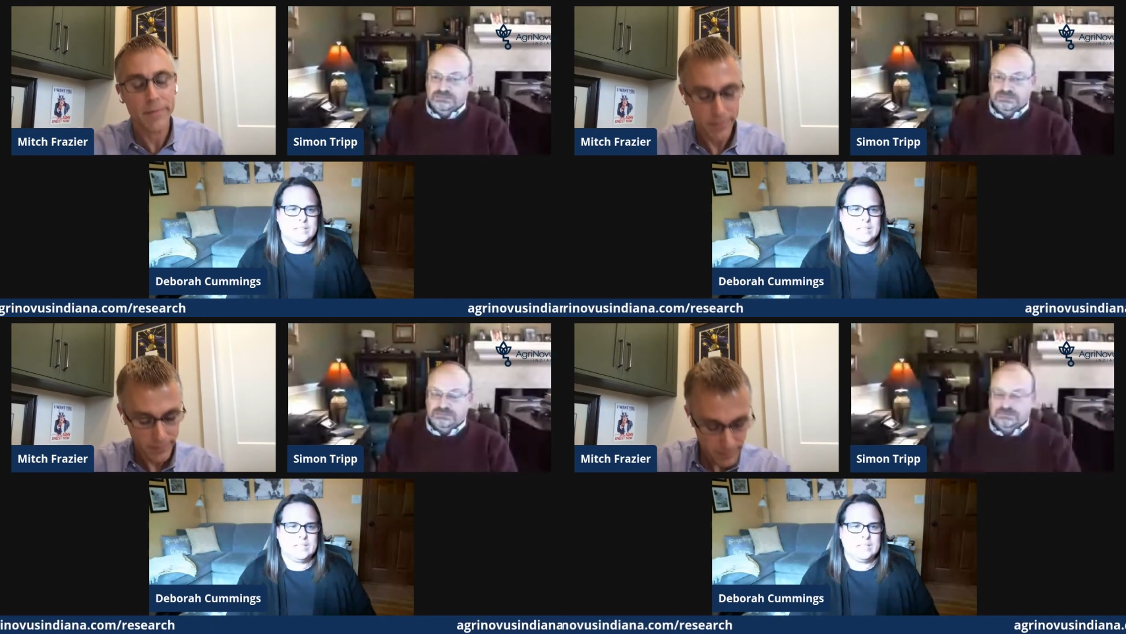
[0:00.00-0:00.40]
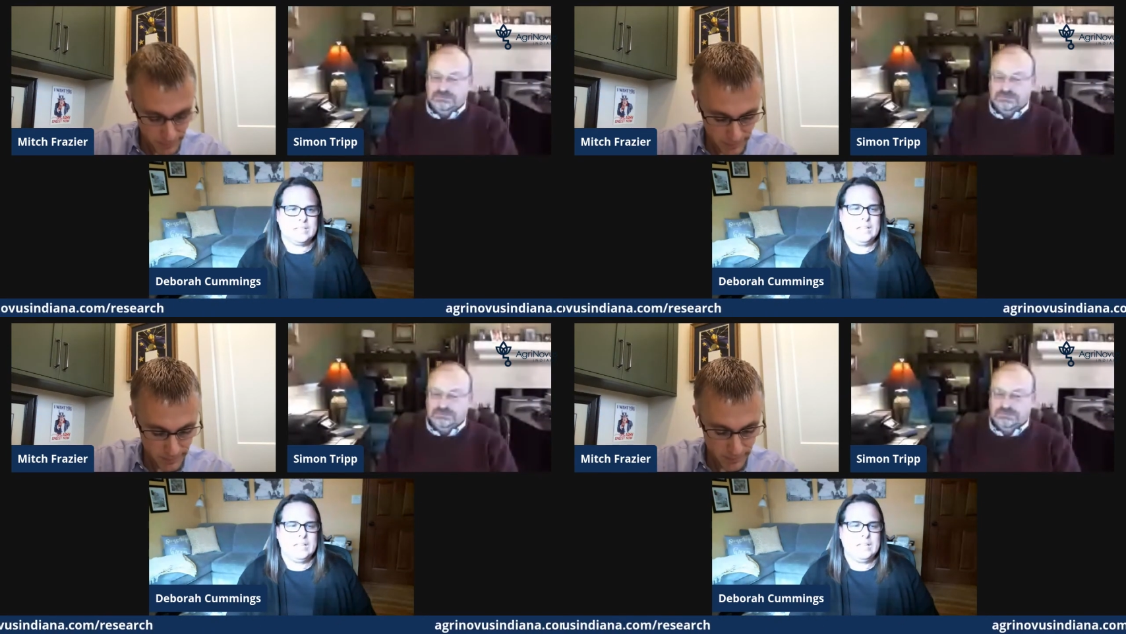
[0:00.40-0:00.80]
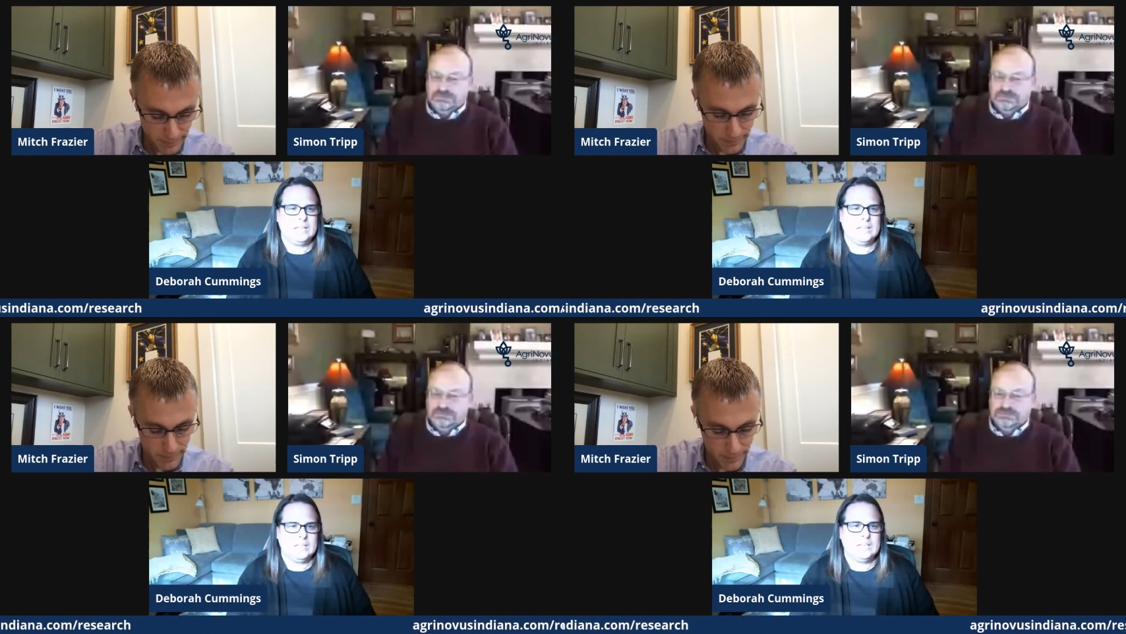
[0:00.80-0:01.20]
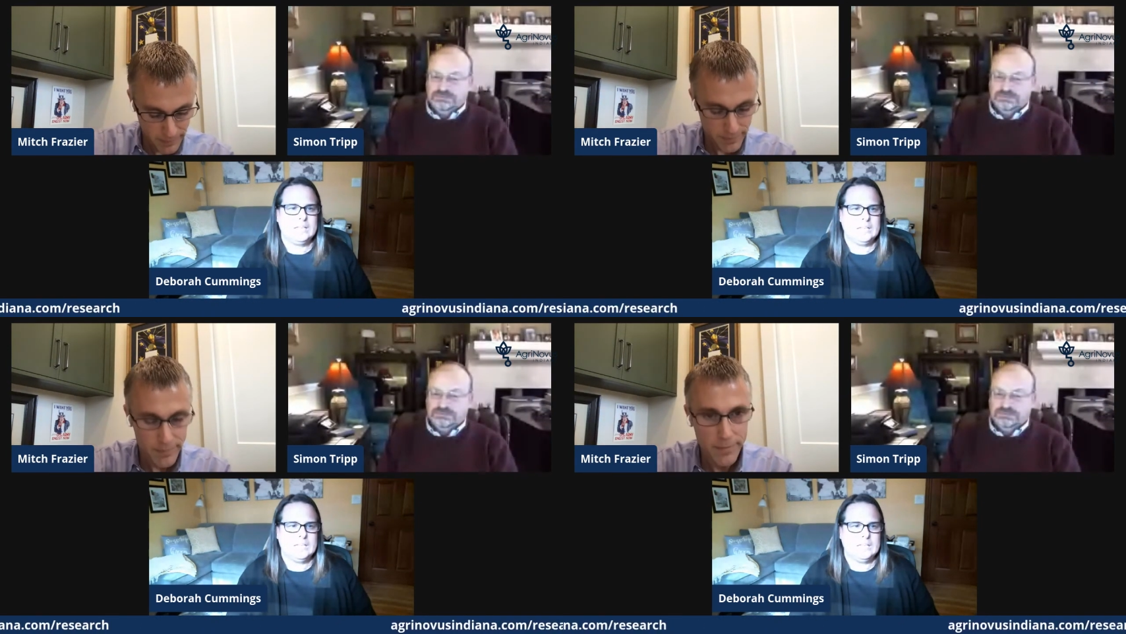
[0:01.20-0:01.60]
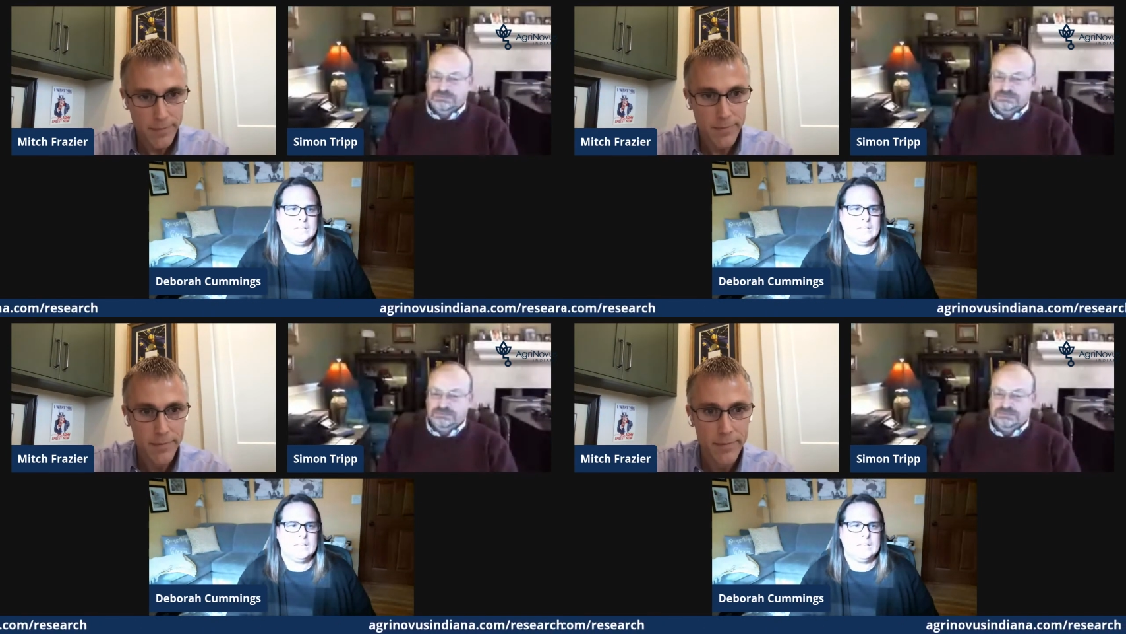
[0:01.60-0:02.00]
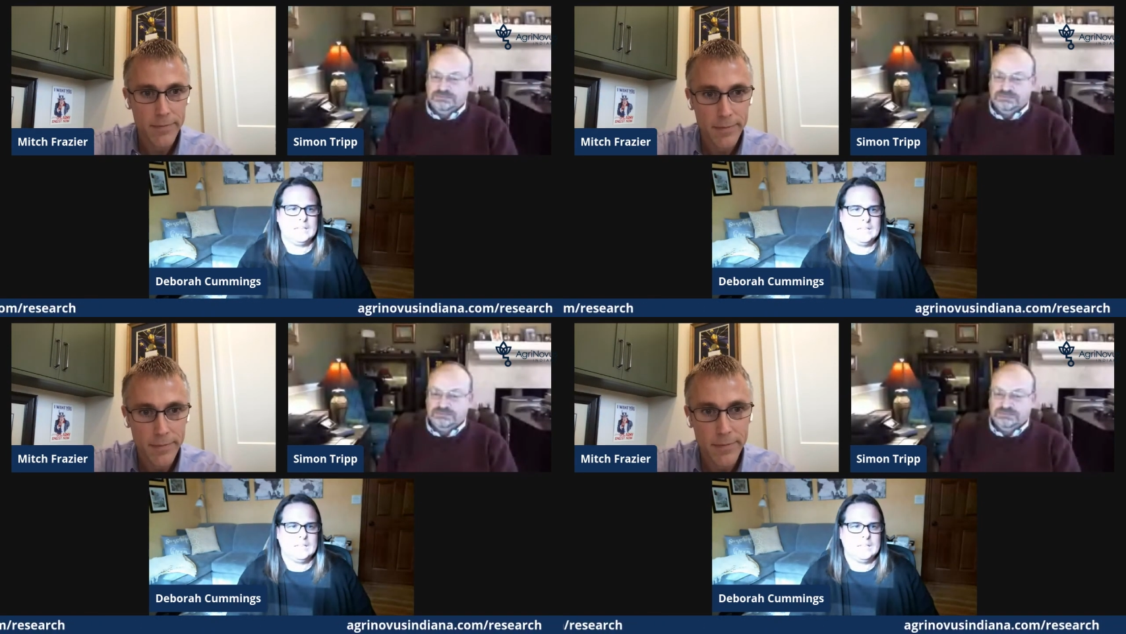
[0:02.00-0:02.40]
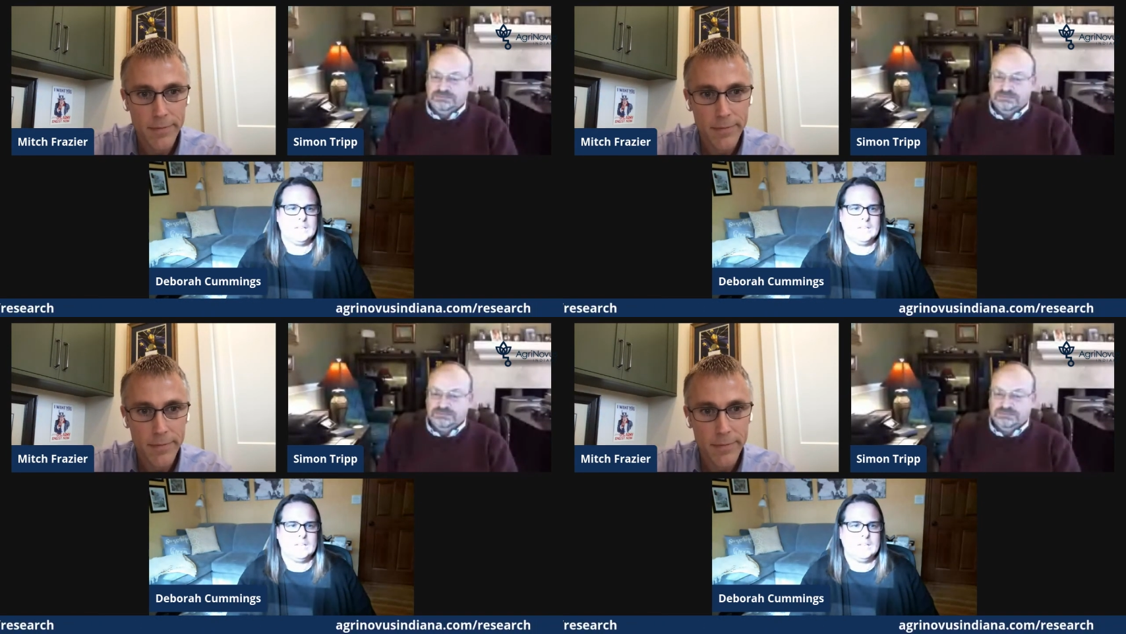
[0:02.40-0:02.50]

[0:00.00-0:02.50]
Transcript: (silence)